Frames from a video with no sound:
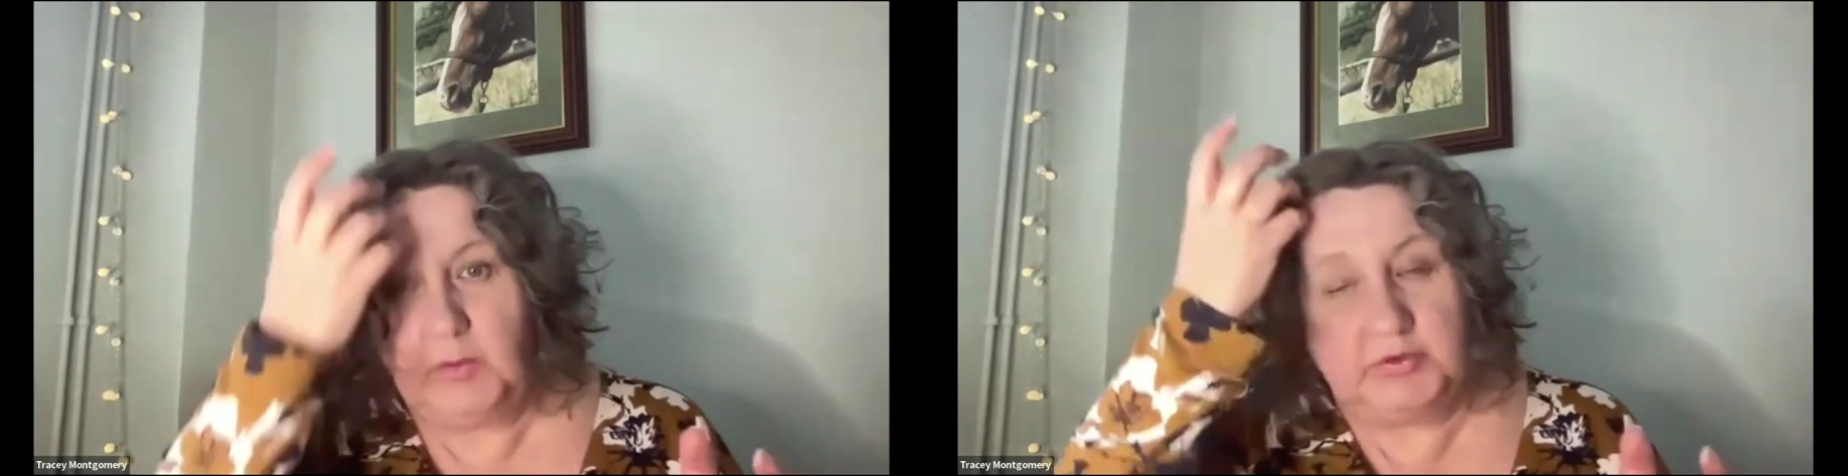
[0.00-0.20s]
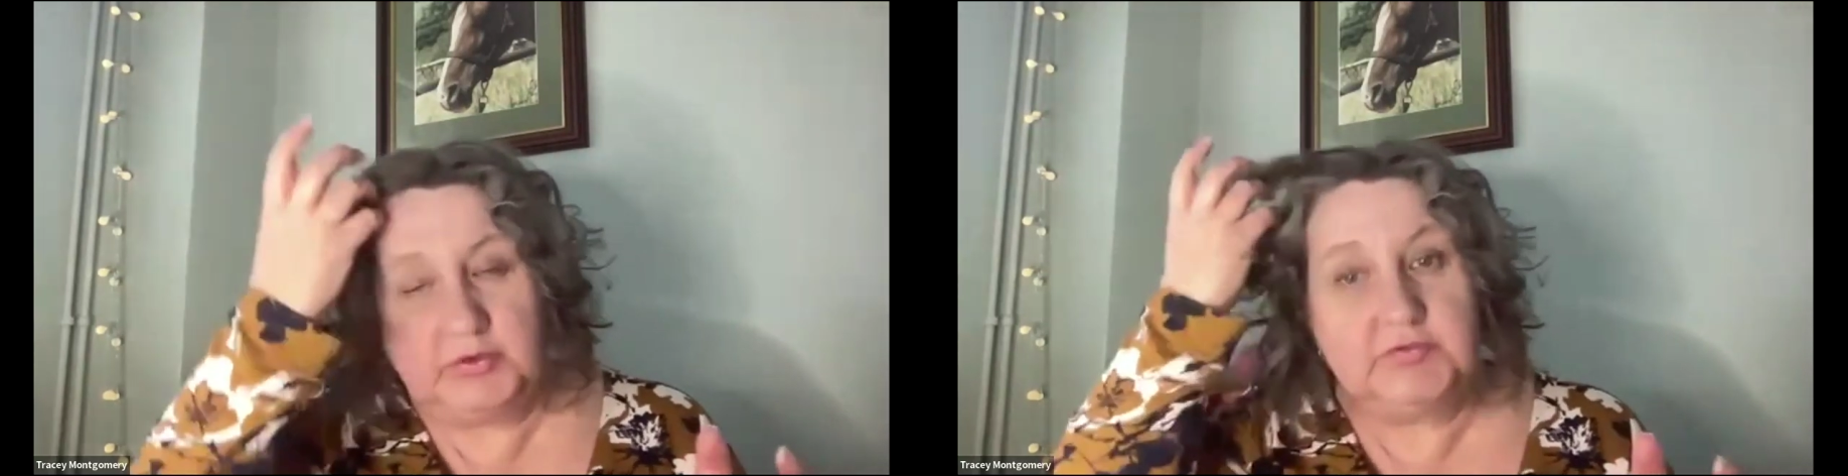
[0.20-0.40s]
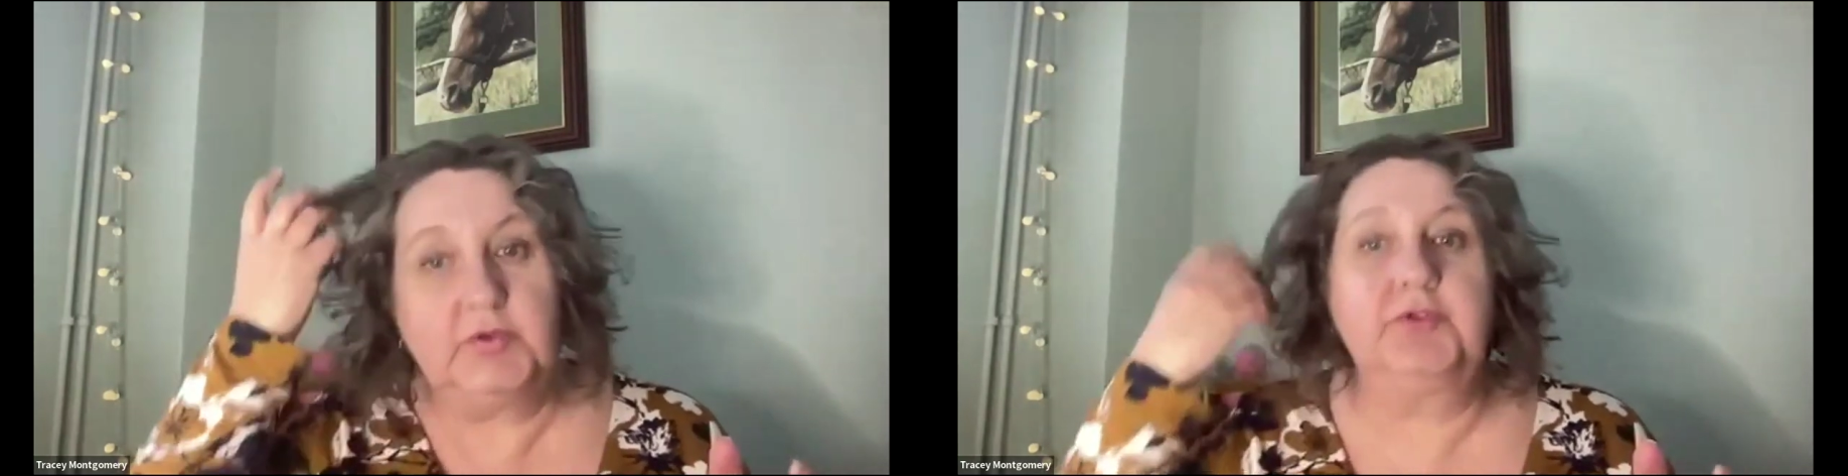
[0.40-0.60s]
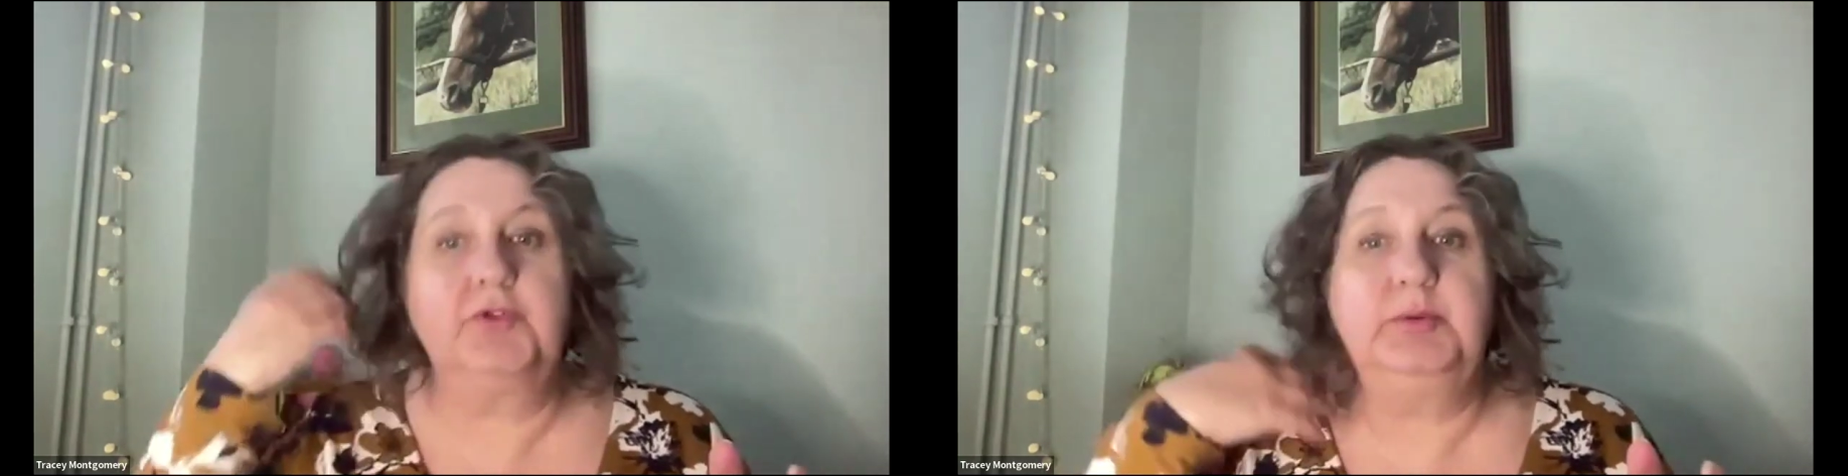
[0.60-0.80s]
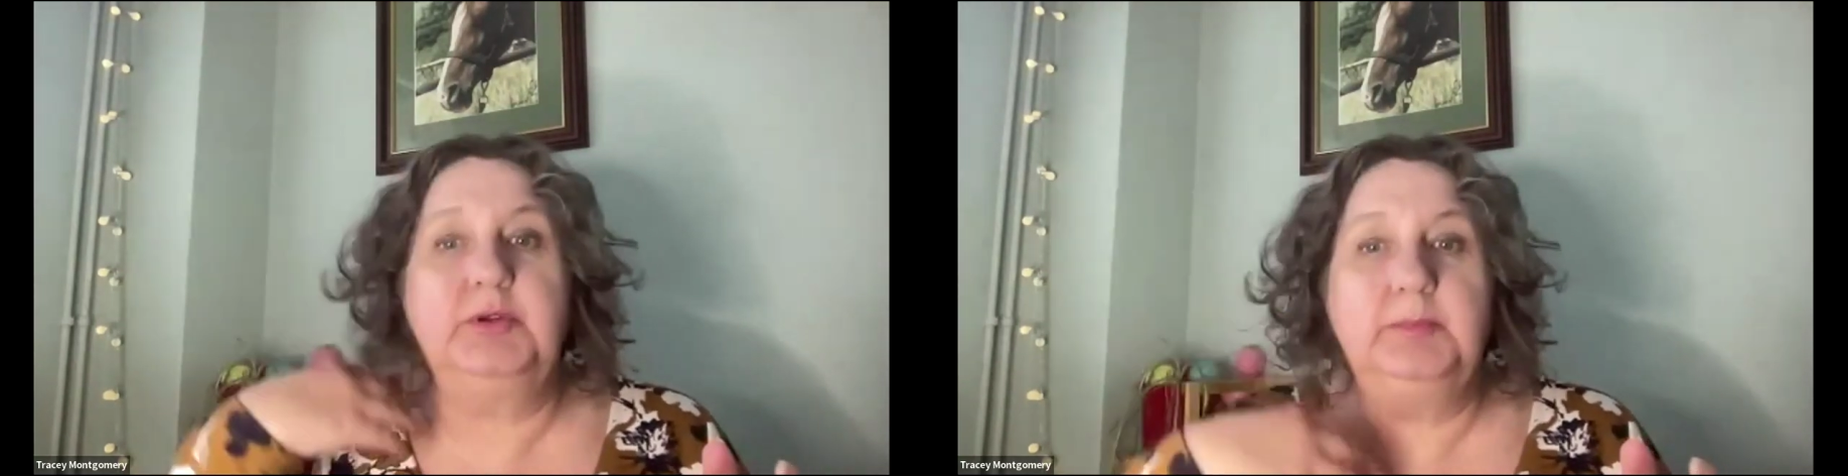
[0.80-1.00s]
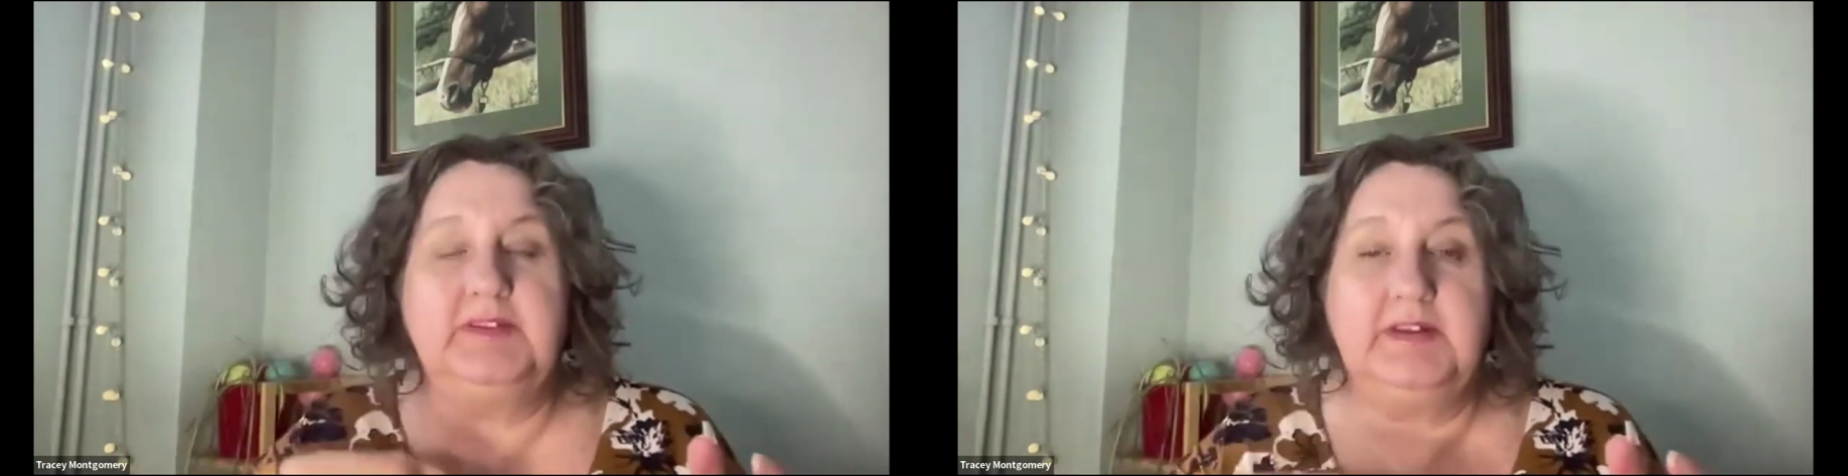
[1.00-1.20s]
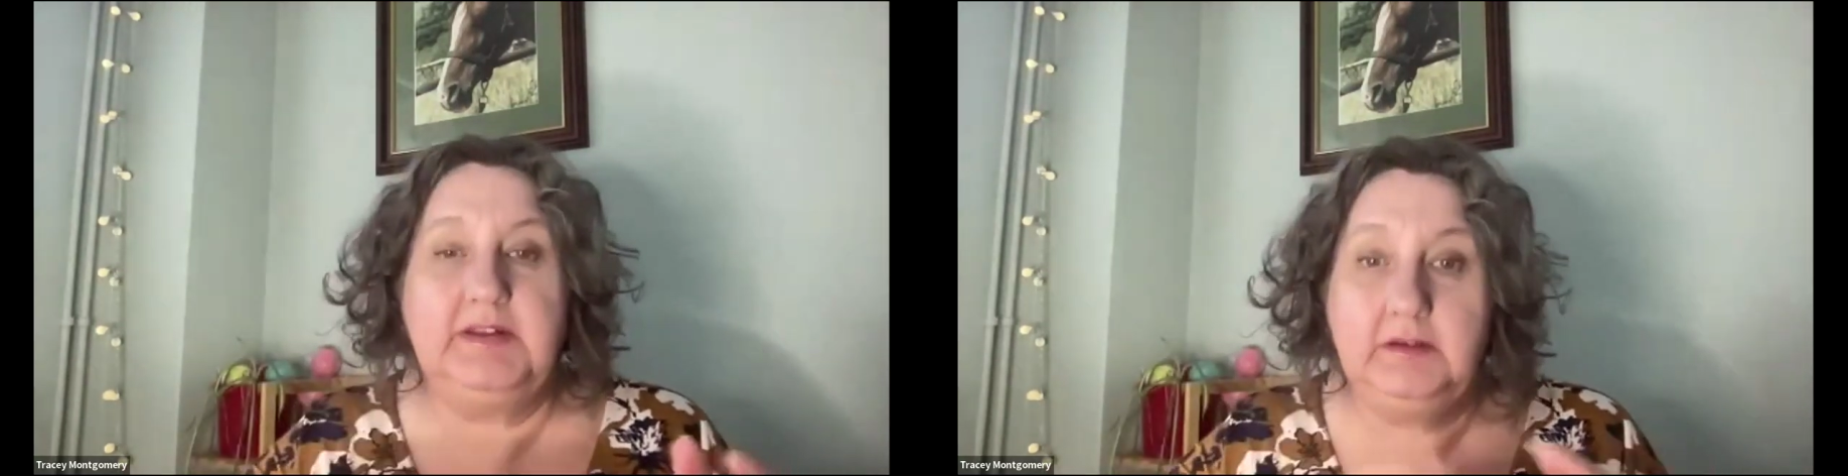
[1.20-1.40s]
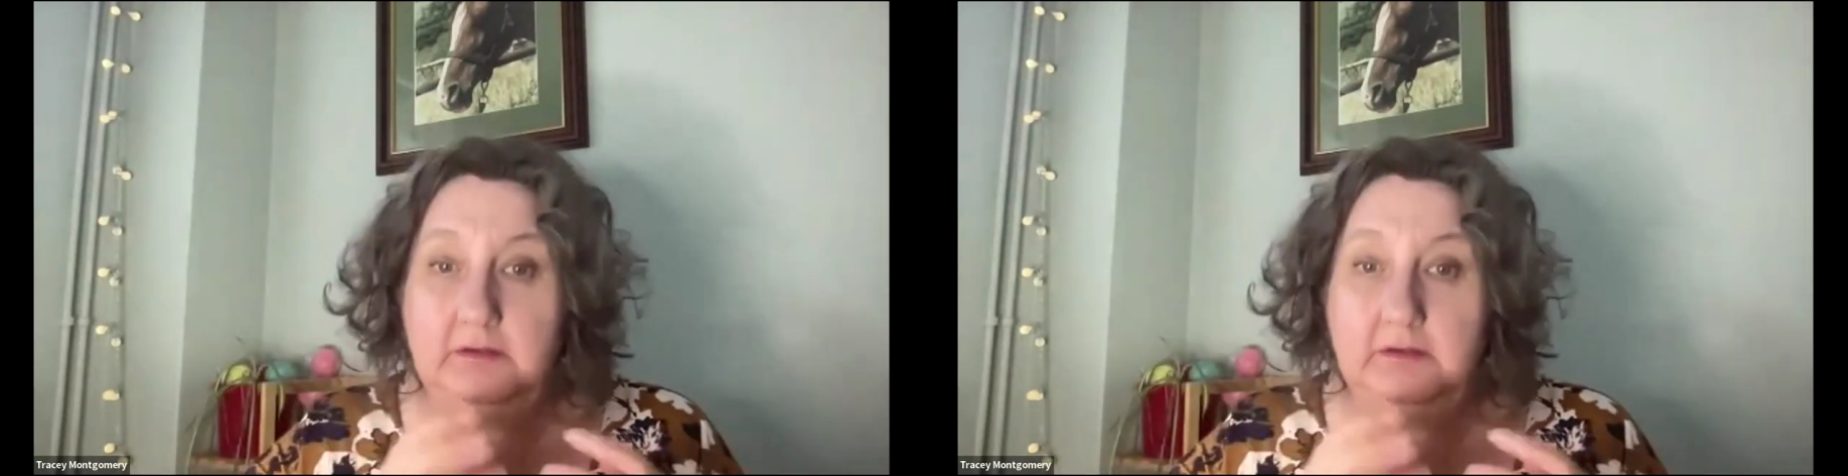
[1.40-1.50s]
Once you've gone through puberty,